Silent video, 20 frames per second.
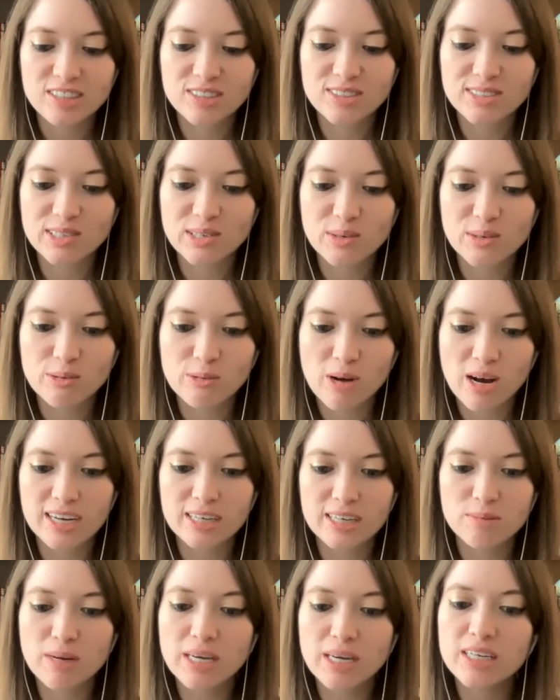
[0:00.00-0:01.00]
So
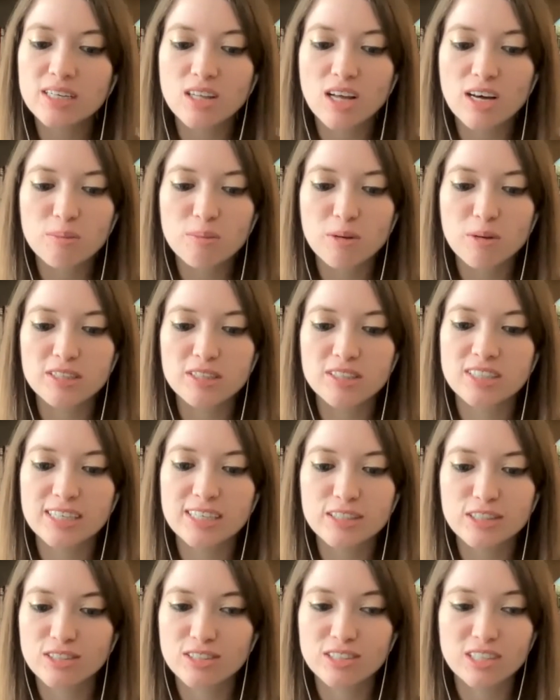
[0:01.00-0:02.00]
I'd made a lot of
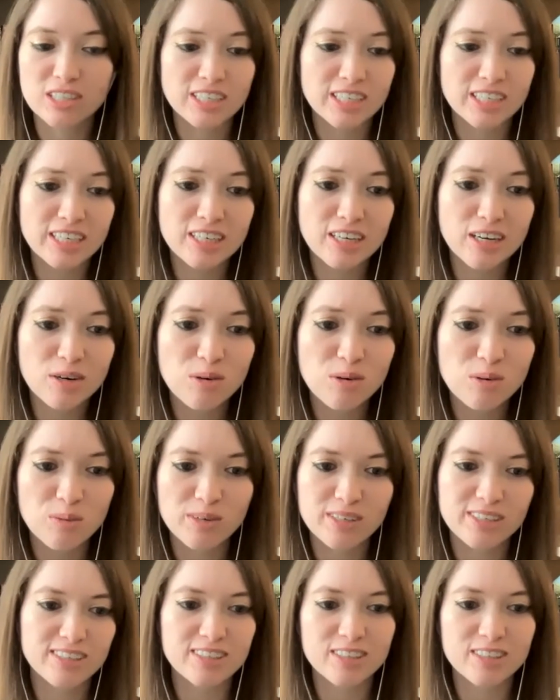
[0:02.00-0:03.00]
presentations on Keynote,
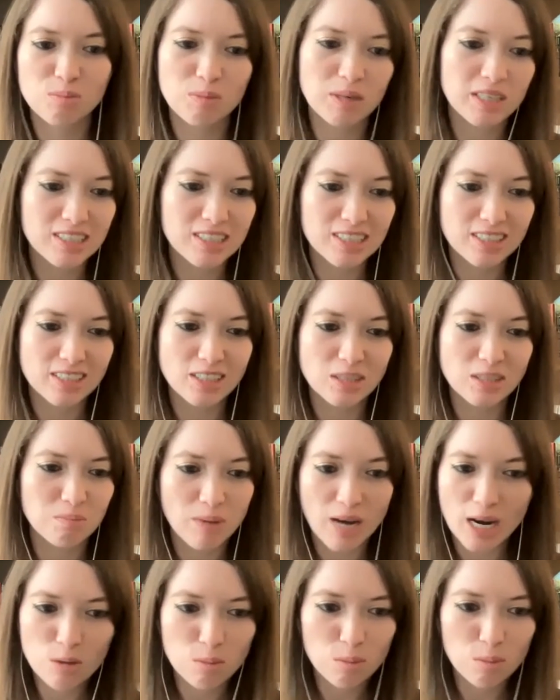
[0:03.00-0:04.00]
which is basically
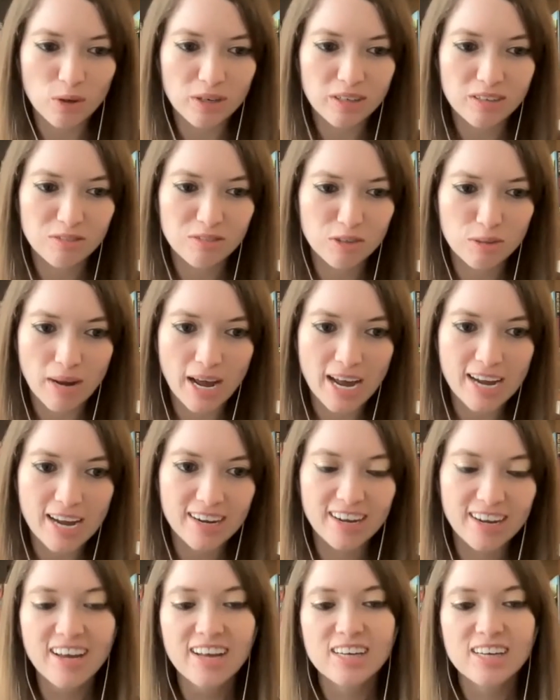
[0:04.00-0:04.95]
PowerPoint for Mac.